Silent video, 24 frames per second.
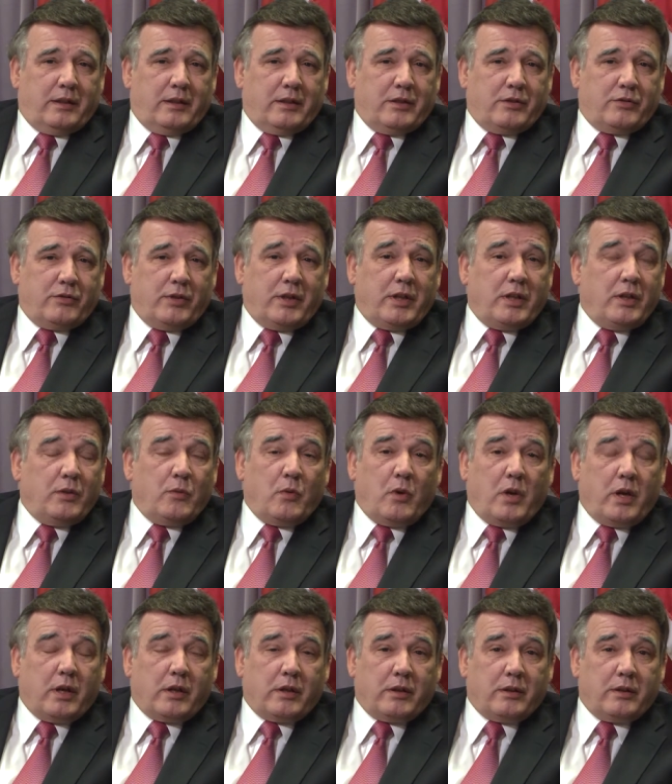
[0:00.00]
drinking
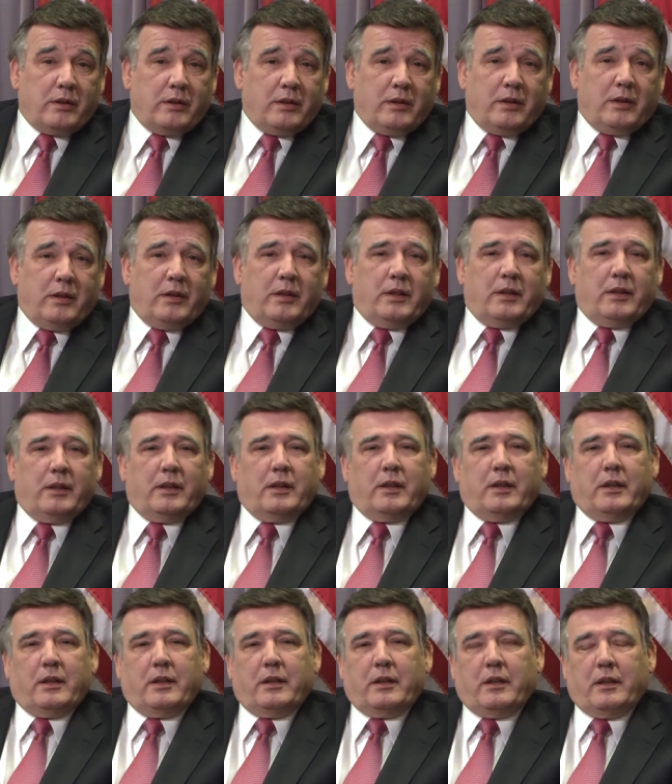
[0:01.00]
water,
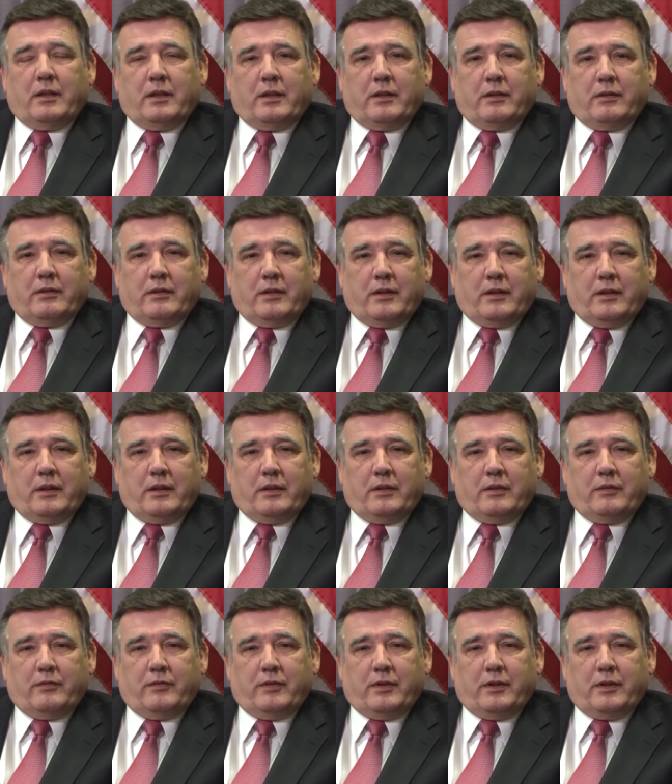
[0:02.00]

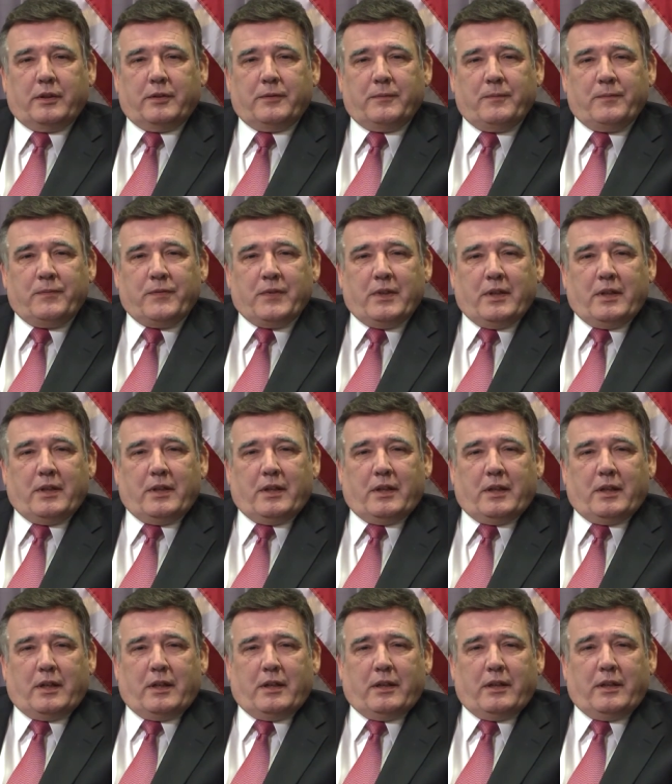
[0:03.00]
our
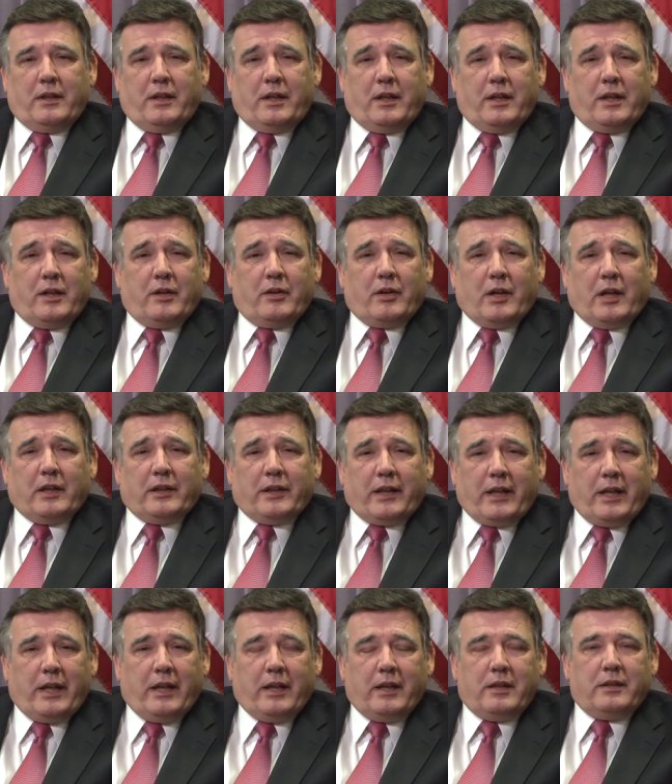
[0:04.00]
air, our
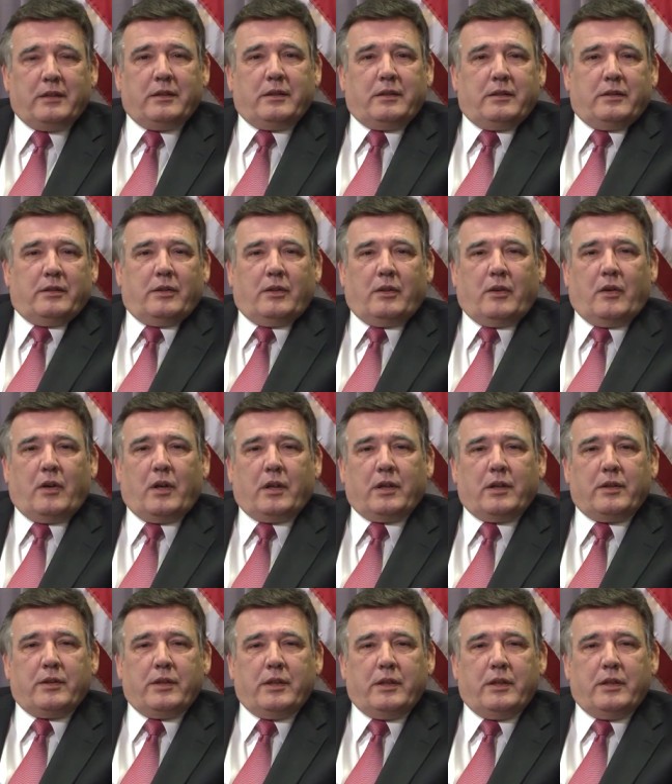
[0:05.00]
land, all
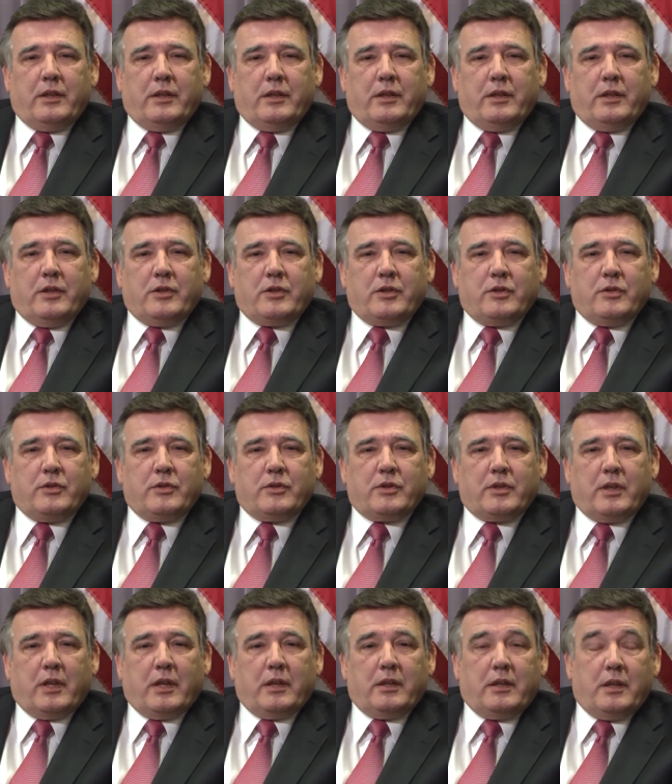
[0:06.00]
of the issues
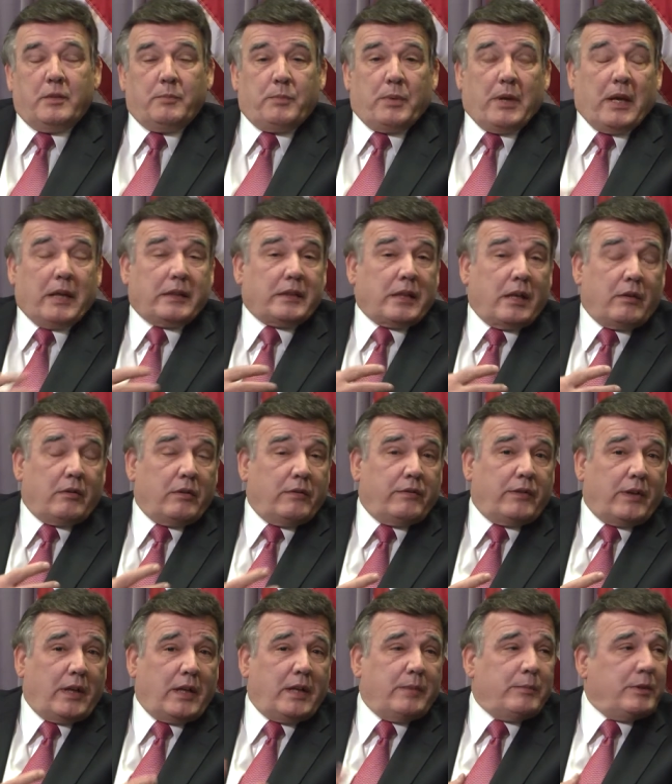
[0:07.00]
that impact our
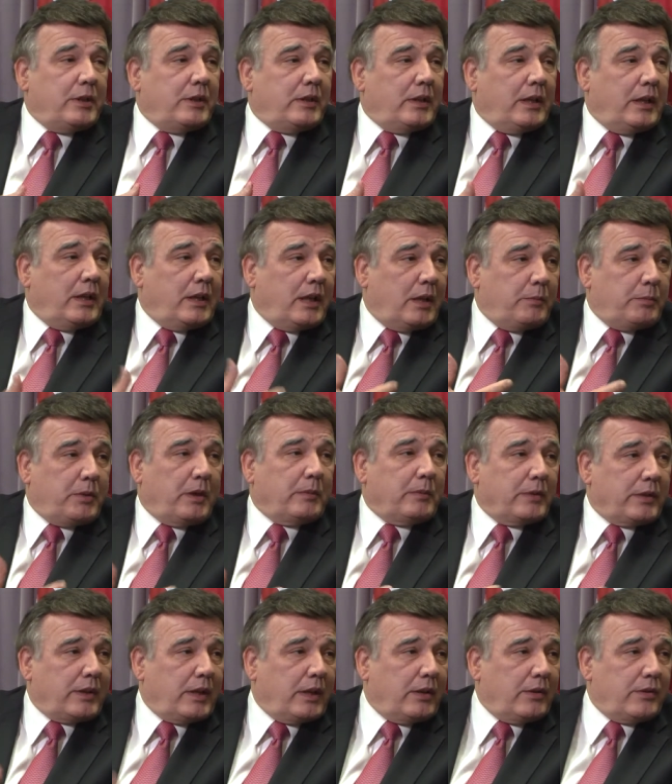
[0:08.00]
environment and our
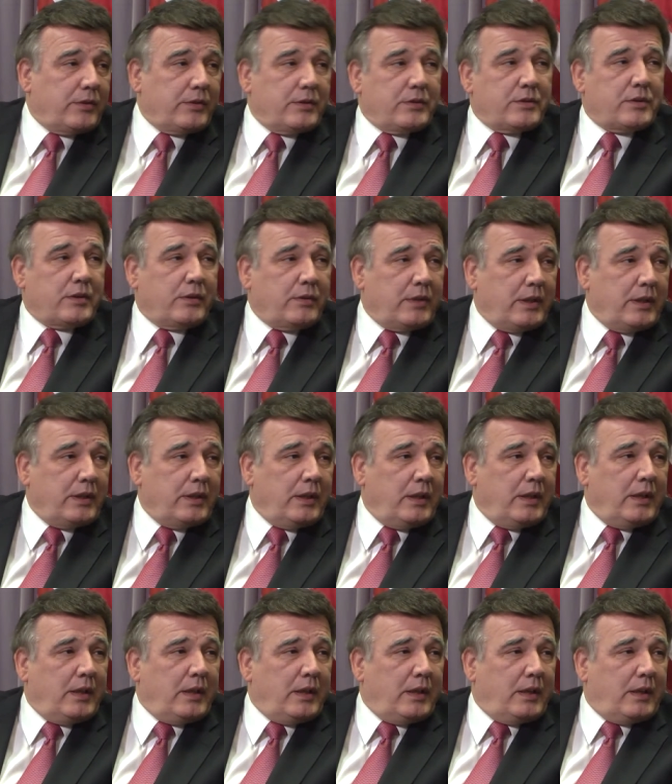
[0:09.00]
public health. And so
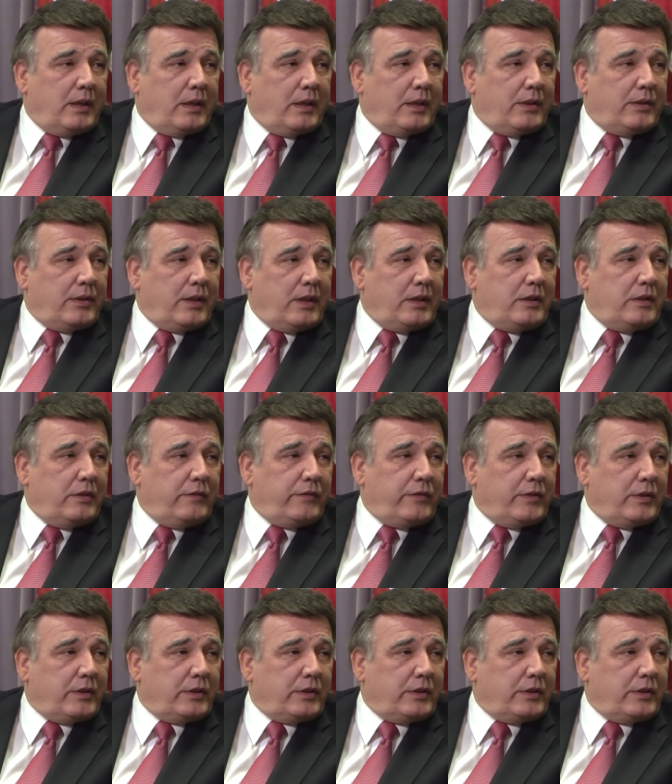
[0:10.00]
I thank you for your